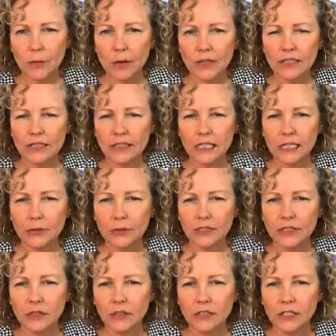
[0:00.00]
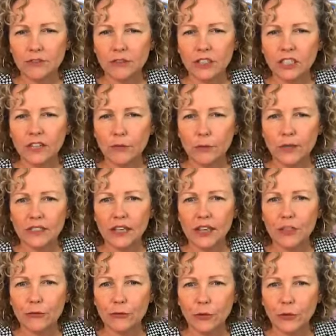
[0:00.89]
I wasn't seeing results after 7
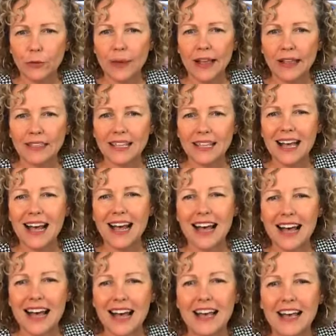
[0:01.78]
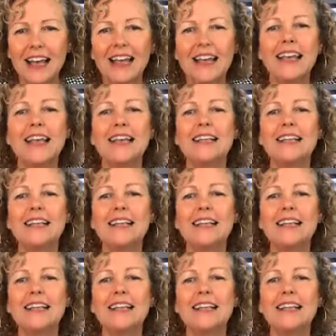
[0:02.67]
weeks. I threw up my hands. I'm